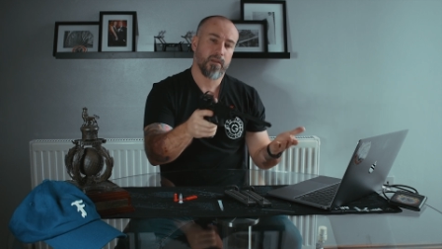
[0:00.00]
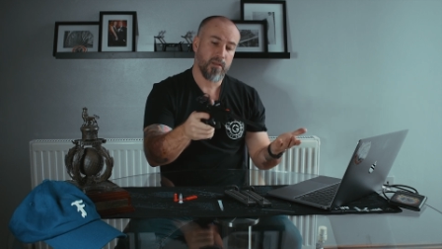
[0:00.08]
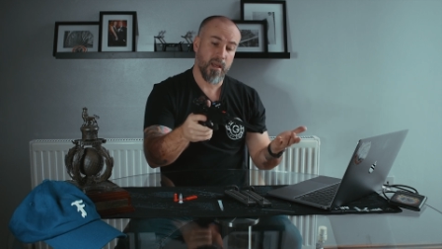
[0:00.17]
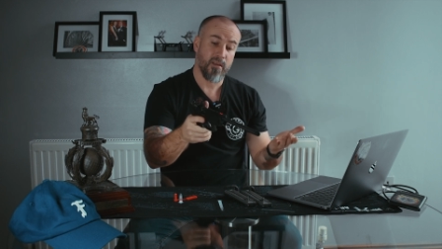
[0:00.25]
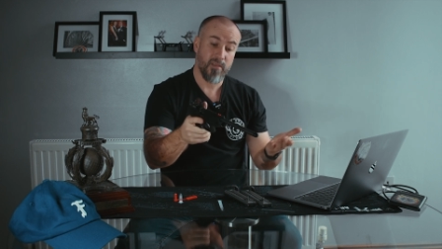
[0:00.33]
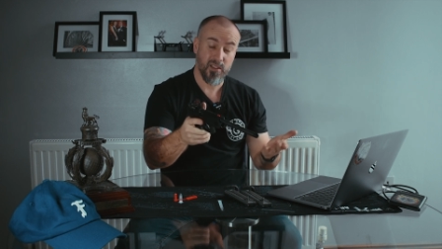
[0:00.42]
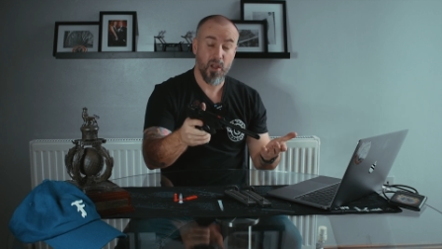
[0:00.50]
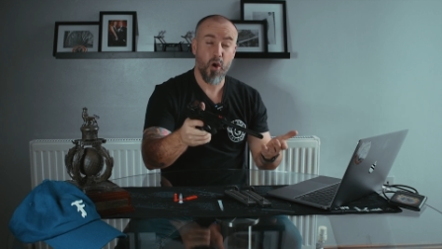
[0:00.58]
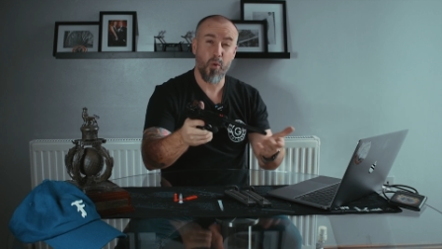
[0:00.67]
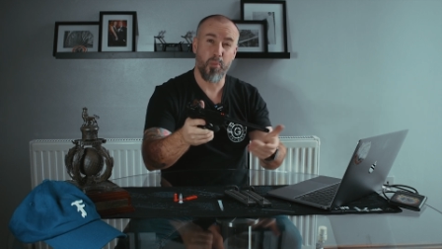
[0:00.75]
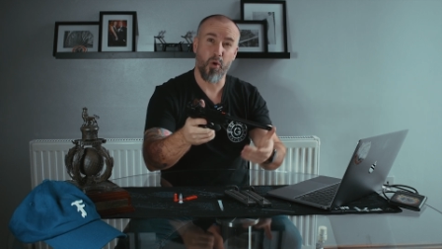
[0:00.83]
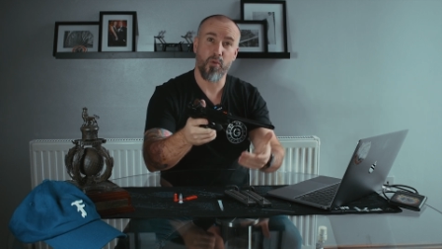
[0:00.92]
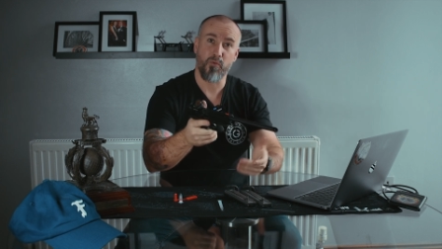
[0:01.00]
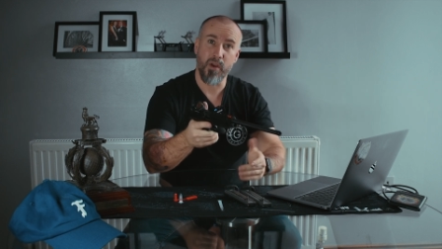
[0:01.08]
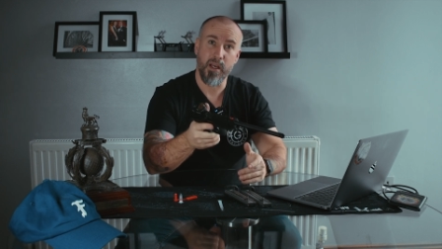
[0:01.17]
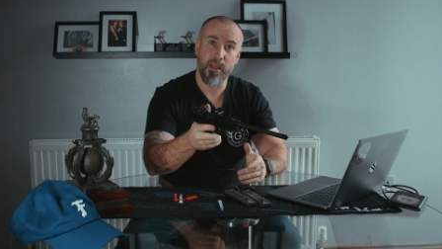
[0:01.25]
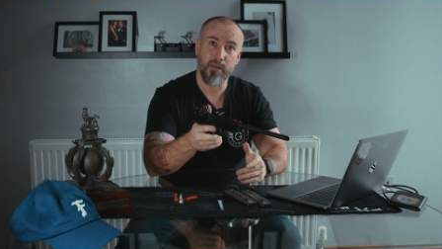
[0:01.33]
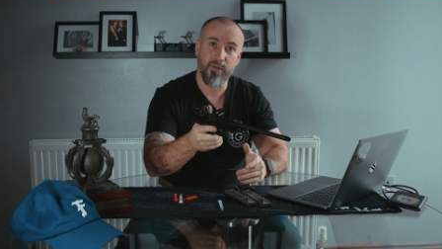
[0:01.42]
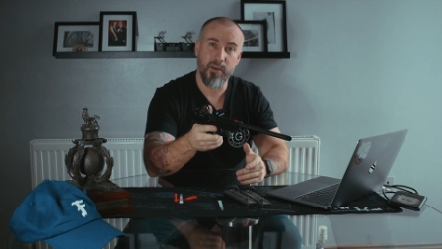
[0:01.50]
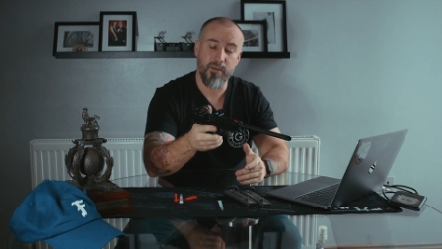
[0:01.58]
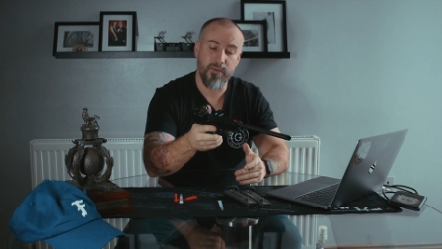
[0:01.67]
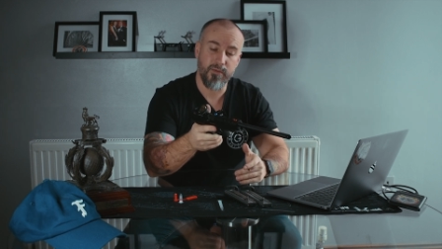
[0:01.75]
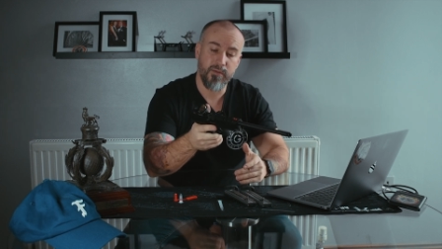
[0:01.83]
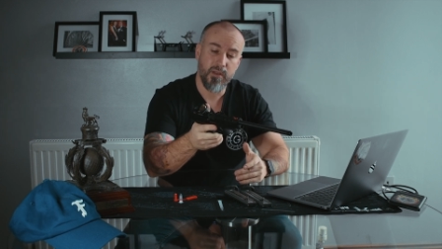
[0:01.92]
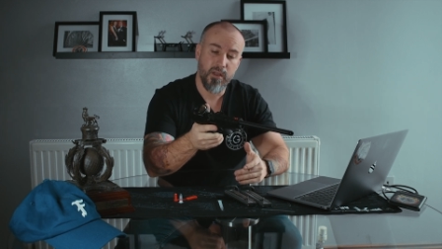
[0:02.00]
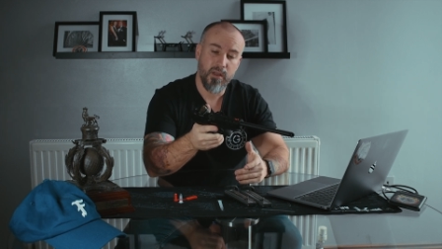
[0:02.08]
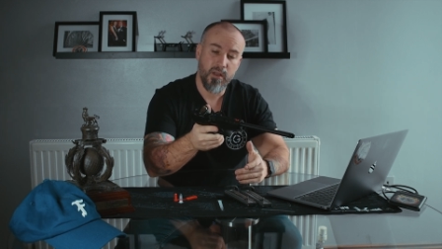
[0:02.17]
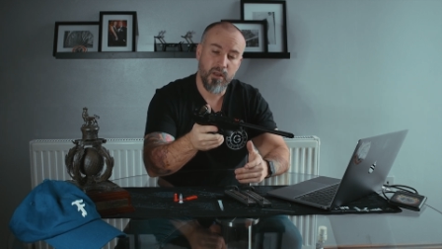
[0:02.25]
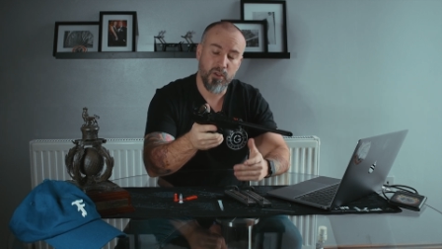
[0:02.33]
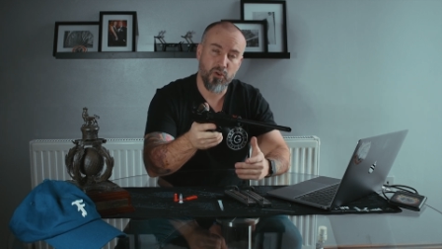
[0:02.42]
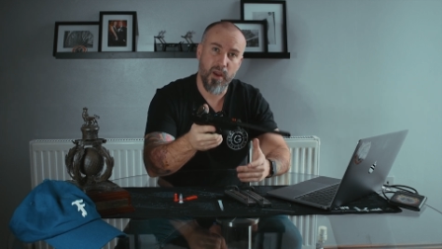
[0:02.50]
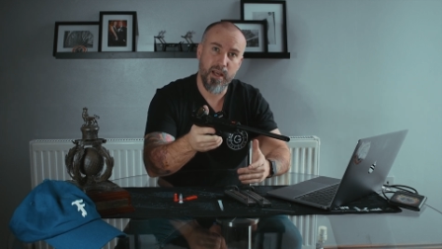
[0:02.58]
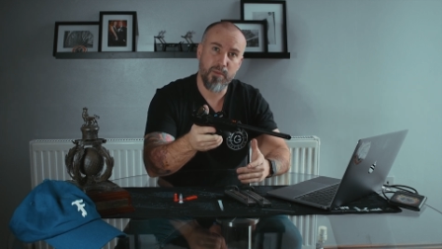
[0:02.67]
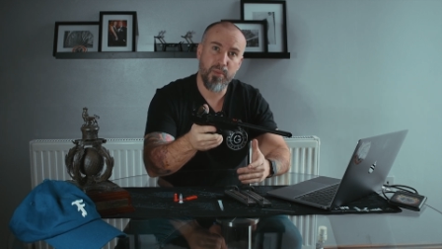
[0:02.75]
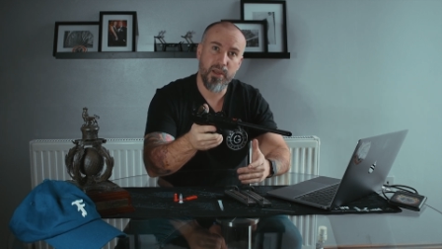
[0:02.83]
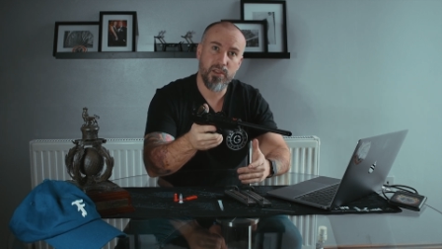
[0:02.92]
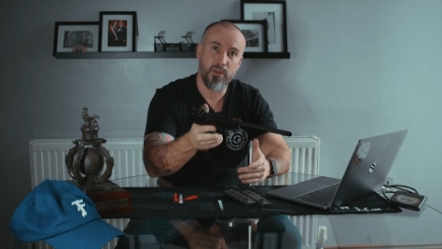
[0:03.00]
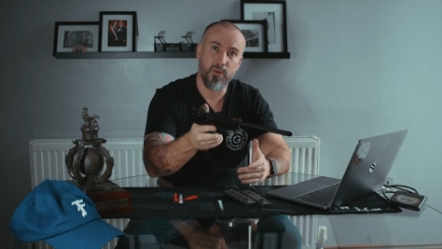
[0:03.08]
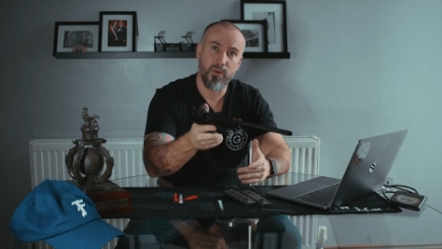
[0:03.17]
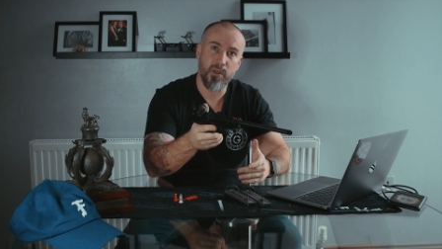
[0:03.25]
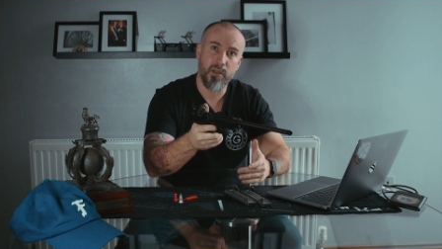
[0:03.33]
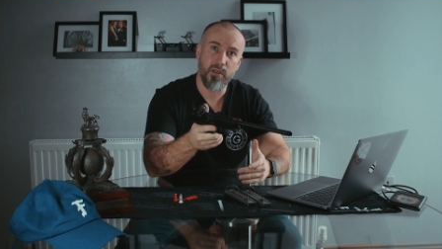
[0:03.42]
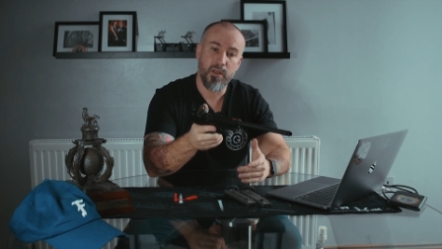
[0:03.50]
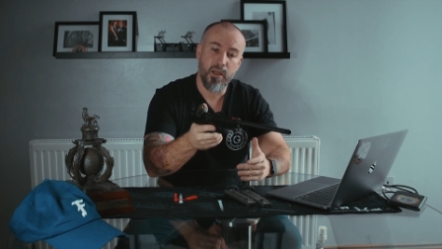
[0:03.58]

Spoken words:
yeah, it's the whole point really of a training pistol.